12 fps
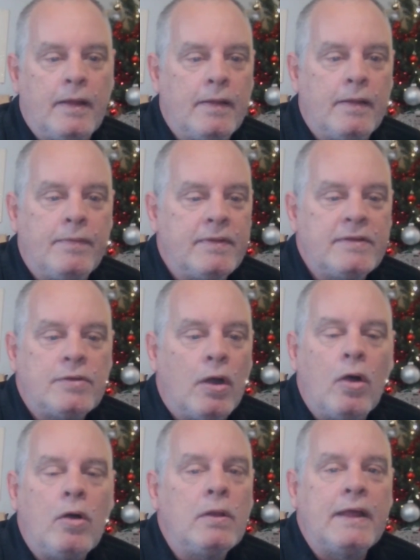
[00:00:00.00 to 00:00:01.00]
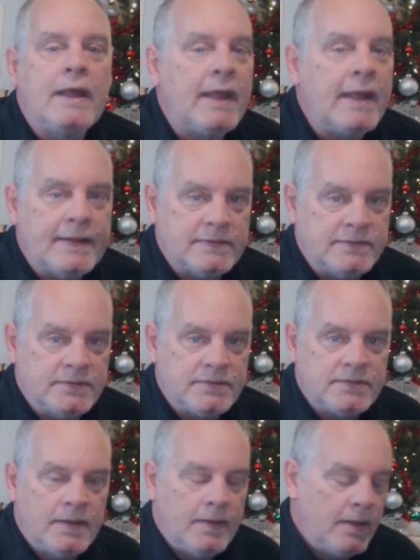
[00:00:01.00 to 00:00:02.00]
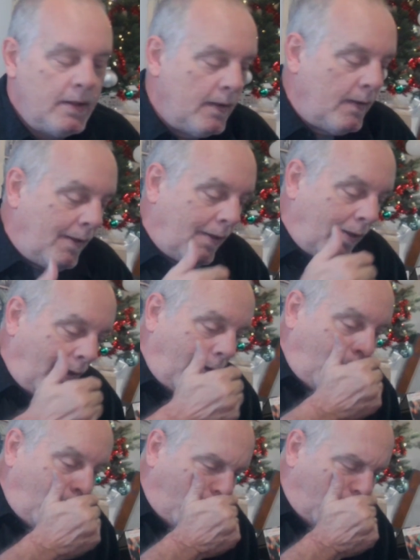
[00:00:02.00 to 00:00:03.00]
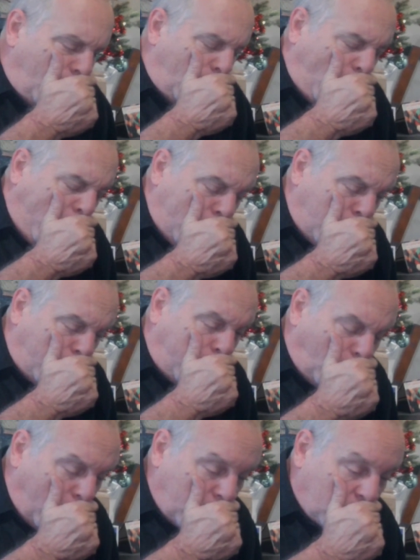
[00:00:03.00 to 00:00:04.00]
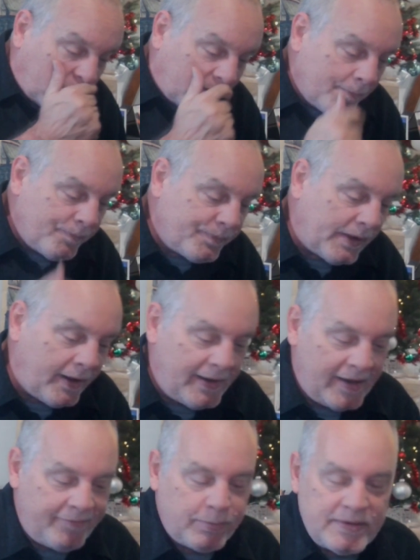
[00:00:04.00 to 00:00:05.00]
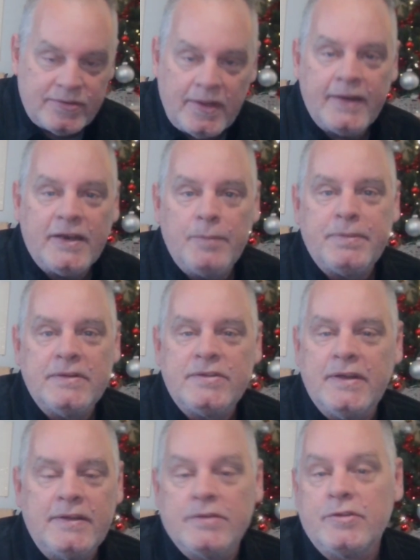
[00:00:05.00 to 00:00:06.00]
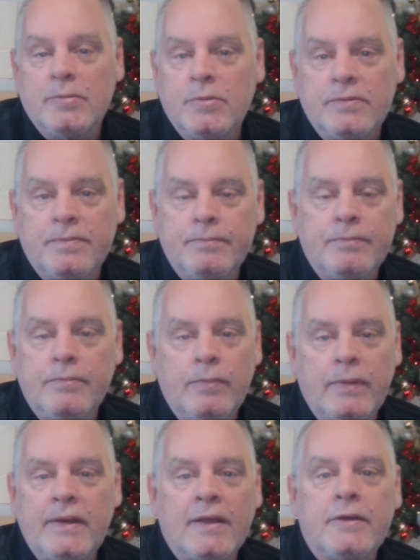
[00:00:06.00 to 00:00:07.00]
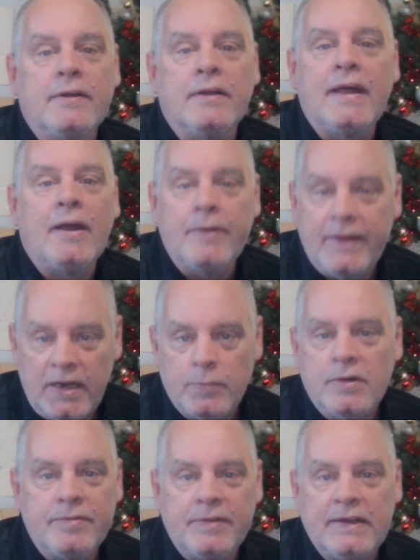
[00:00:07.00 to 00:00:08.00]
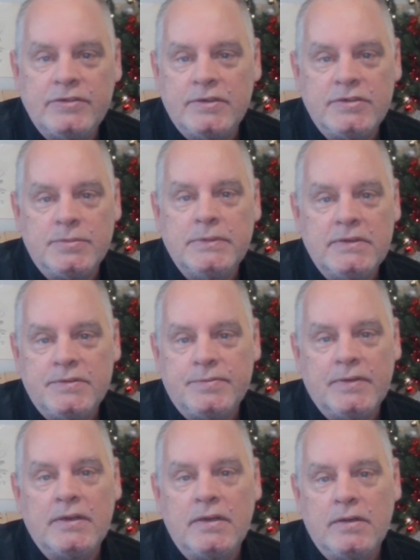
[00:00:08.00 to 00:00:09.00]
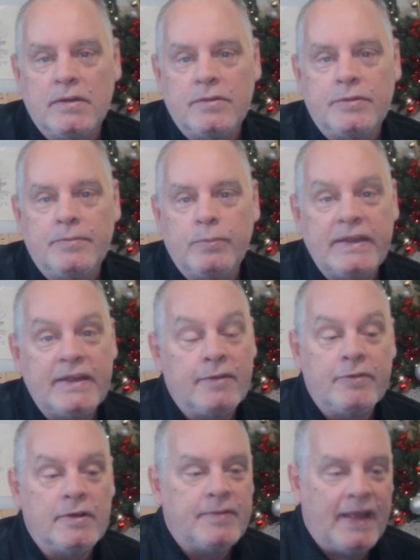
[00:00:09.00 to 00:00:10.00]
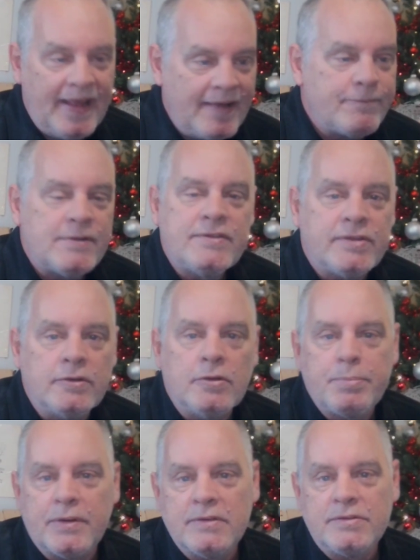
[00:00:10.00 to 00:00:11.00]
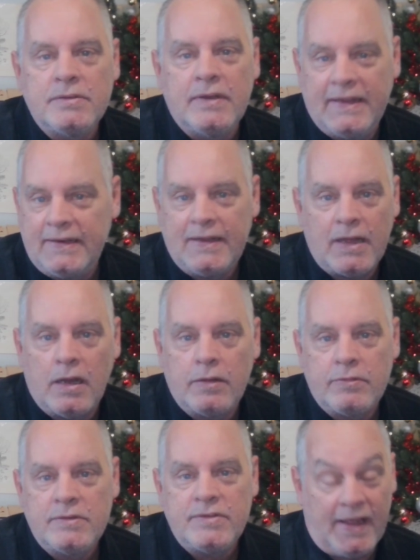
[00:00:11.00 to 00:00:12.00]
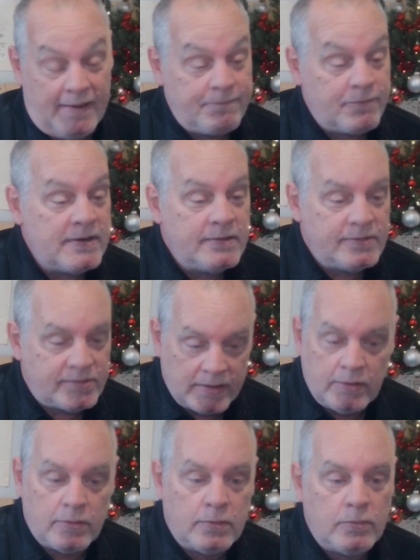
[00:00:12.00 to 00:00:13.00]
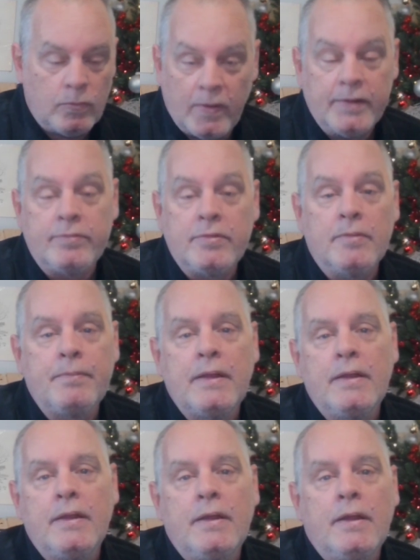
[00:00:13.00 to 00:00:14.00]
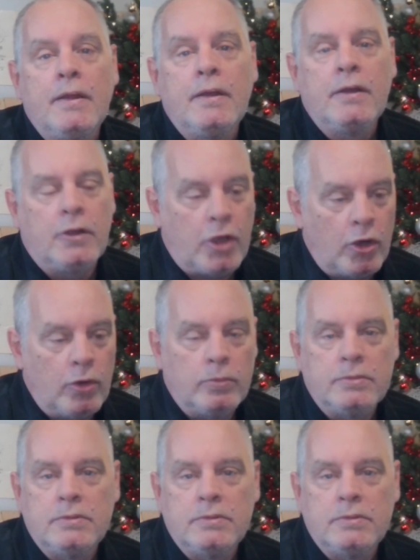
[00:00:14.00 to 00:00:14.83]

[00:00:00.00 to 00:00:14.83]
This all ends if we stand up and say there's no more, we're not going to allow any more fascism in this fucking country. We get rid of every single person in Congress, every single one of them. Go.